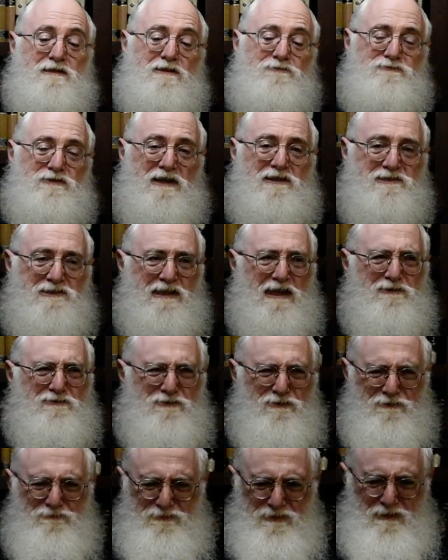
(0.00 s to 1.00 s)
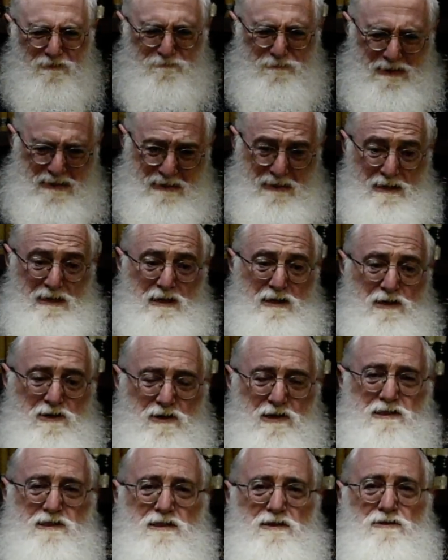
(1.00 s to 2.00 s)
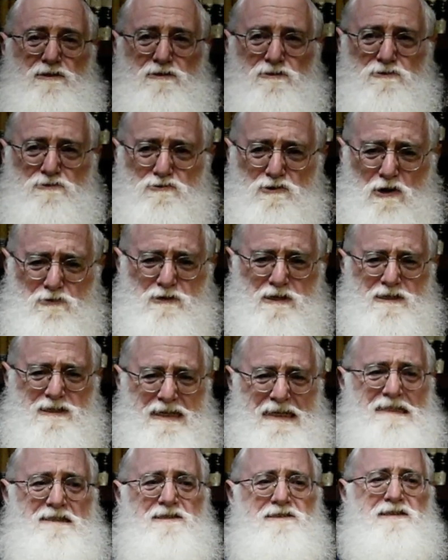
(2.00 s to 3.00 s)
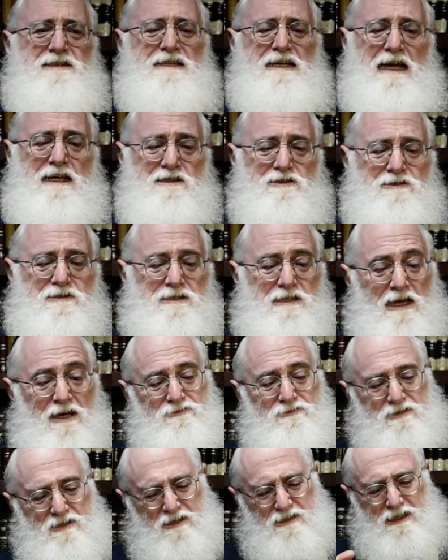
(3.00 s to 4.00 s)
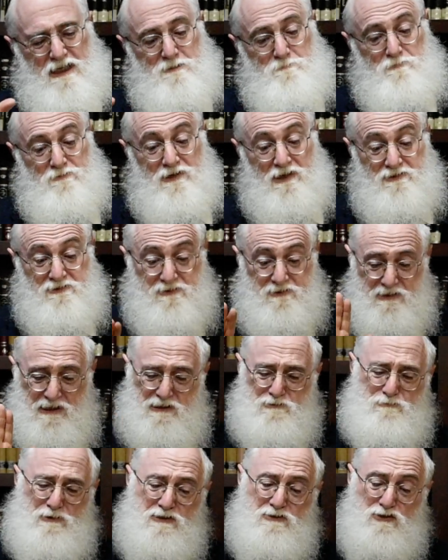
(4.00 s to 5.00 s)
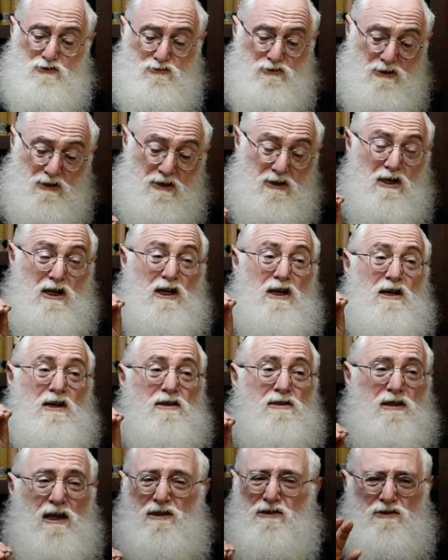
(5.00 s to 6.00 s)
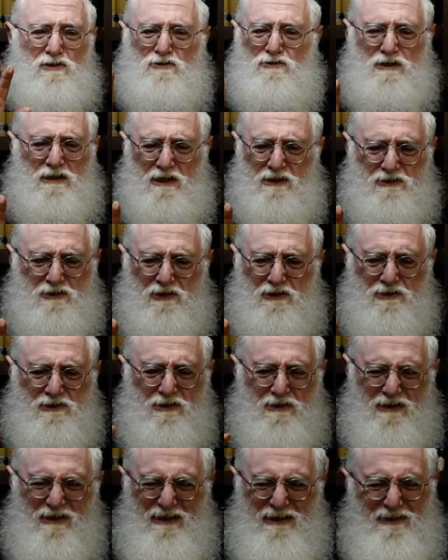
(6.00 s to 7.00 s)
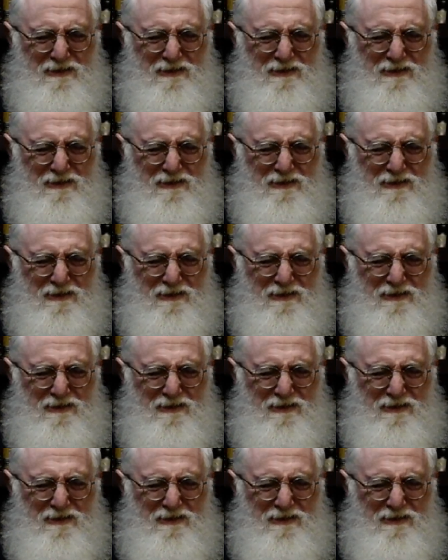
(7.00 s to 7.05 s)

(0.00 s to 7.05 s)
that for ourselves we'll feel also growing Yidden together to such aspirations. That's one Nakuda. Another Nakuda is also